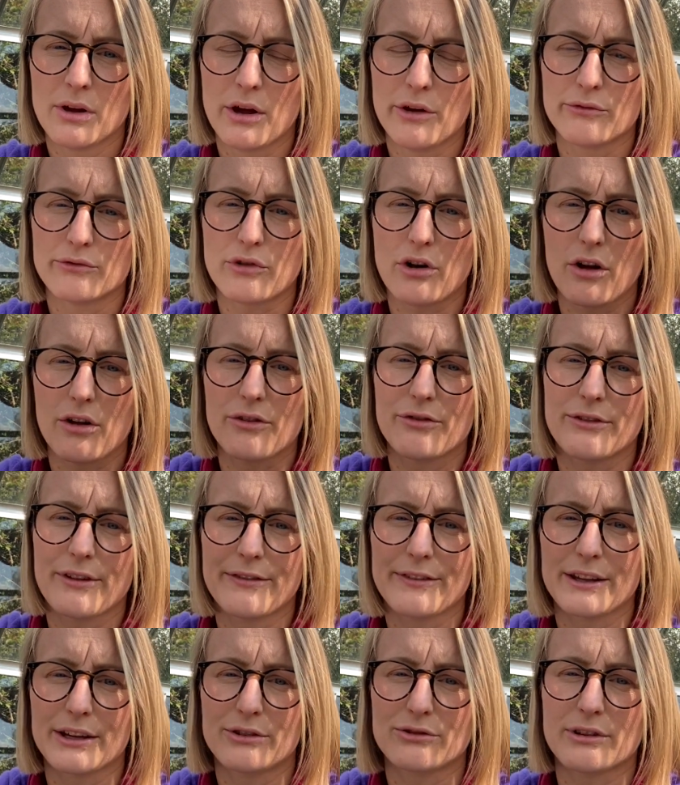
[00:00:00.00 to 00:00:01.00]
rather
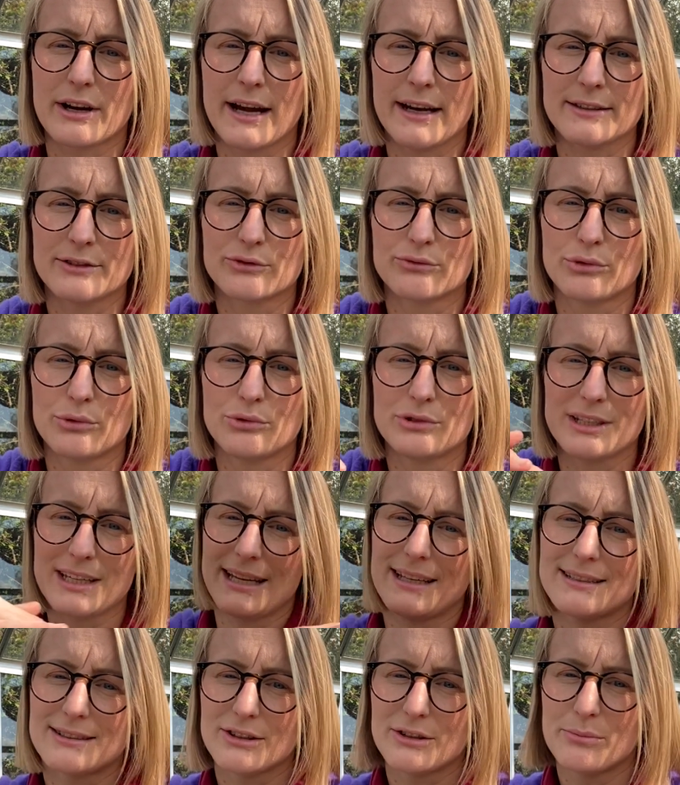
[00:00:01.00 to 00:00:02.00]
than the grass rooting
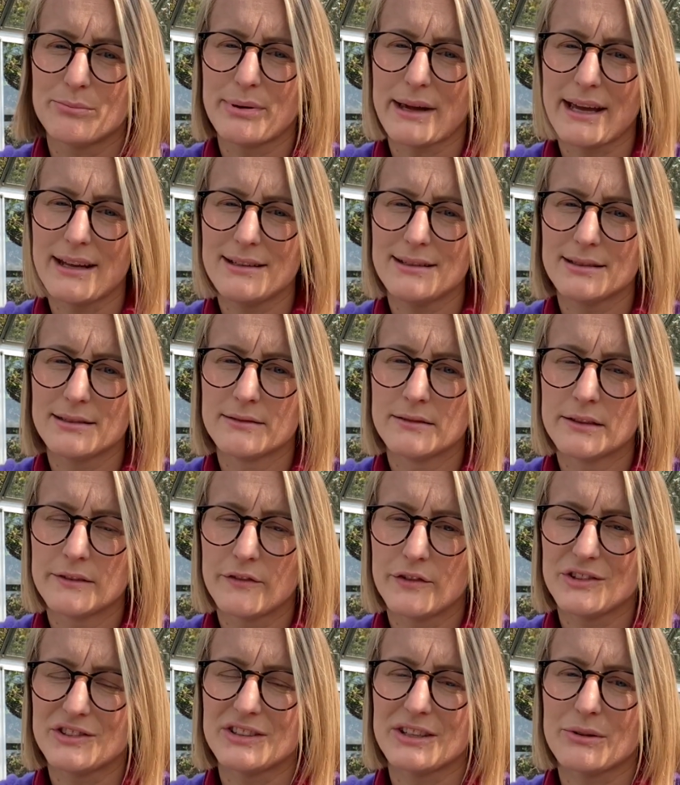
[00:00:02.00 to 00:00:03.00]
into the bed, if
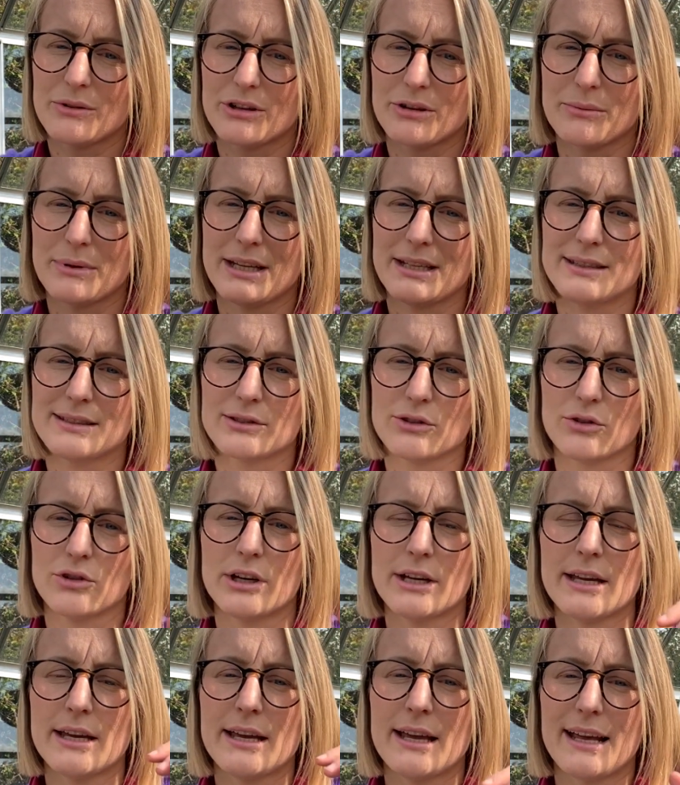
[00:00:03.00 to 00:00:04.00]
you see what I mean. So
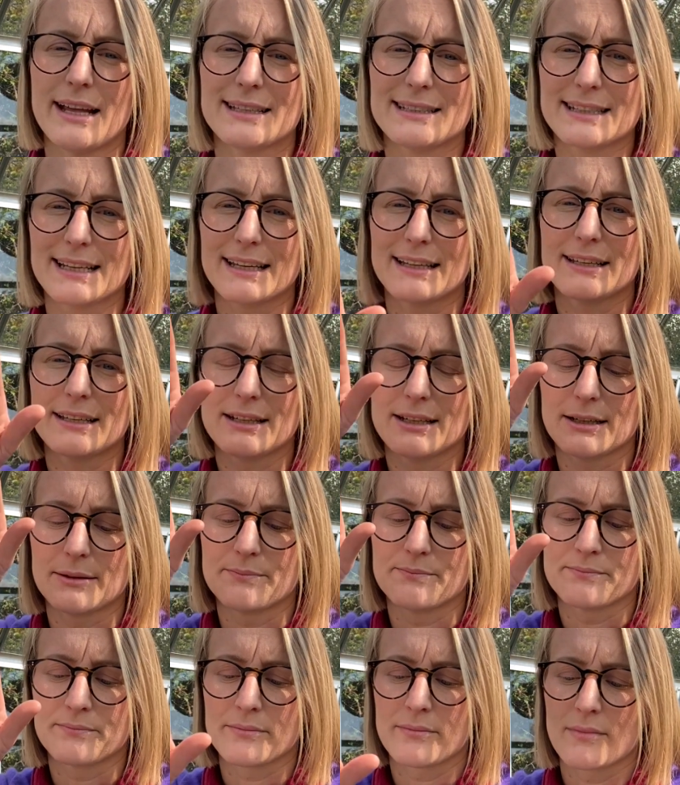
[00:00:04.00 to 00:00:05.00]
it's like
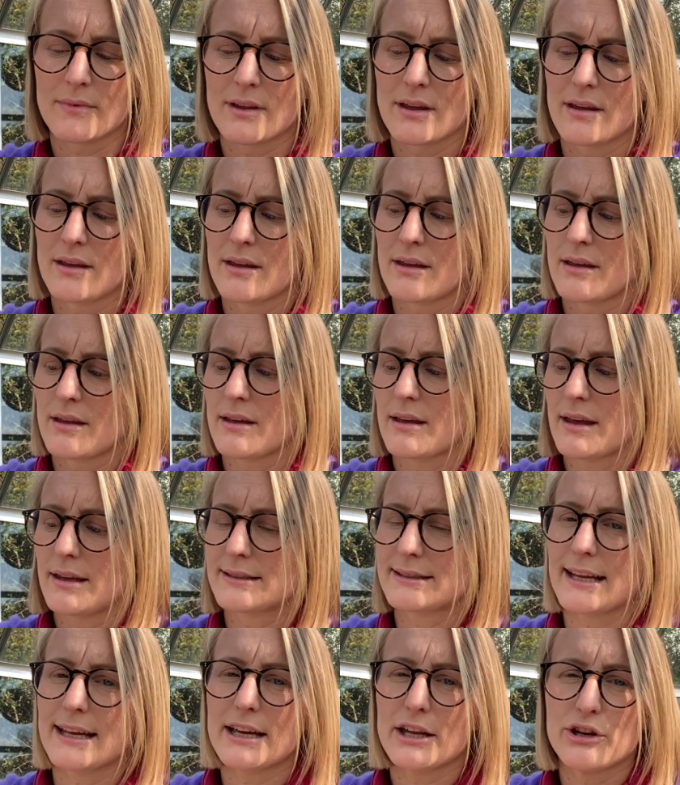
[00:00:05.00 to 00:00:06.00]
a
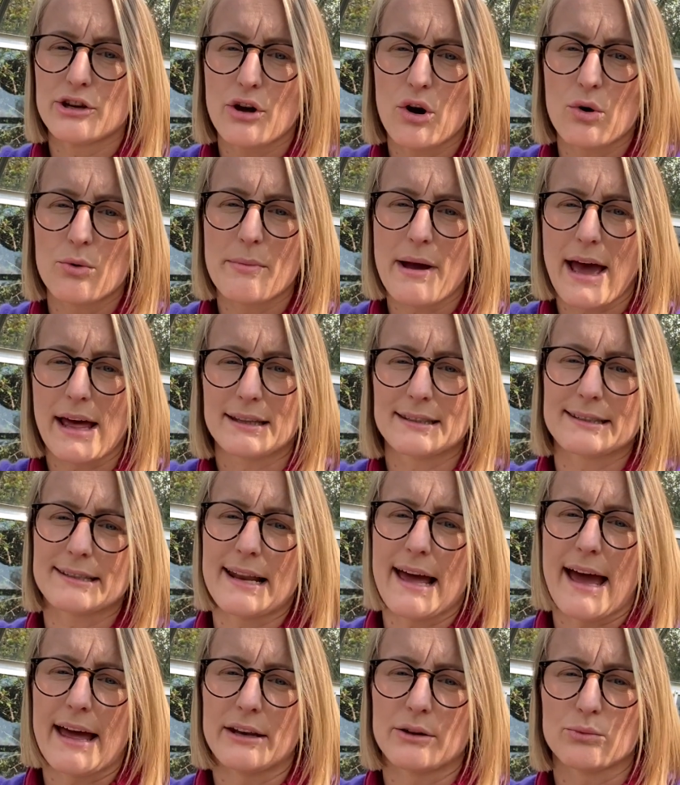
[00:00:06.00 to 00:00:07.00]
no man's
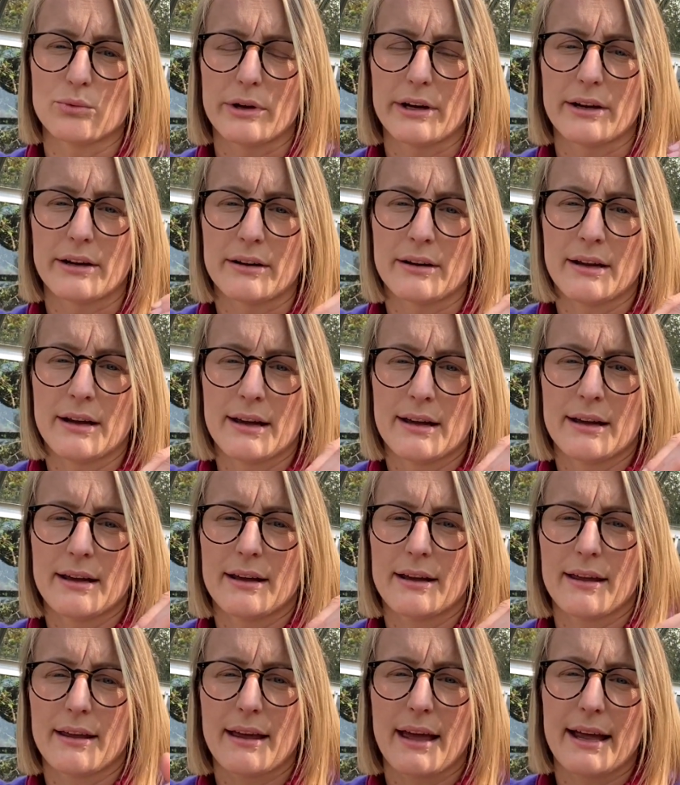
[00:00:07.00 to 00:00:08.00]
land where
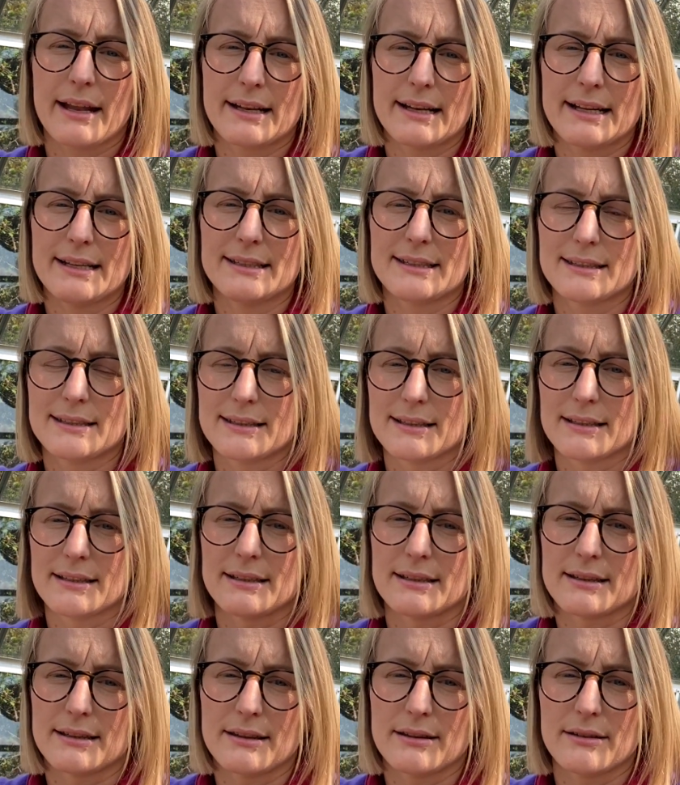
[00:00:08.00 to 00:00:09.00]
at least
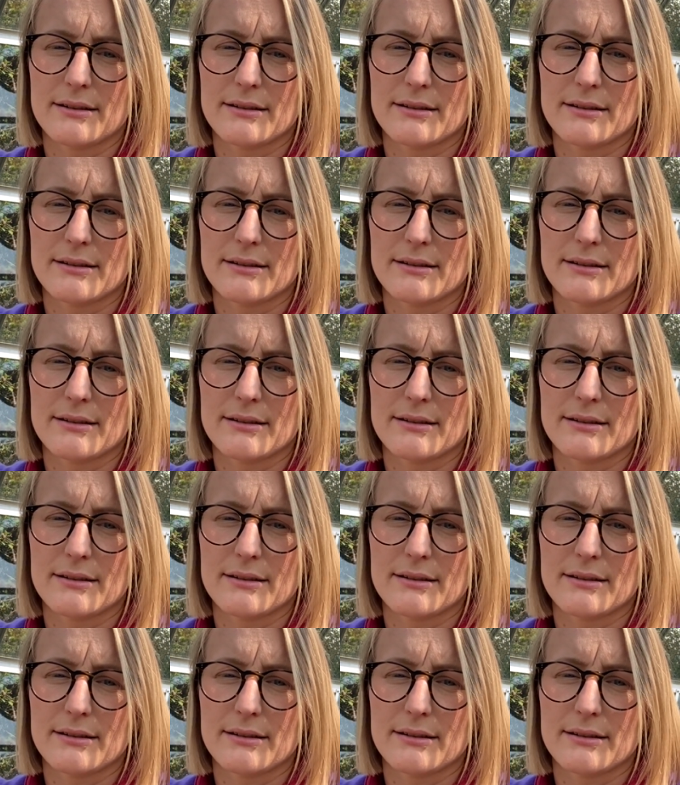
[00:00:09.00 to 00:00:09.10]
the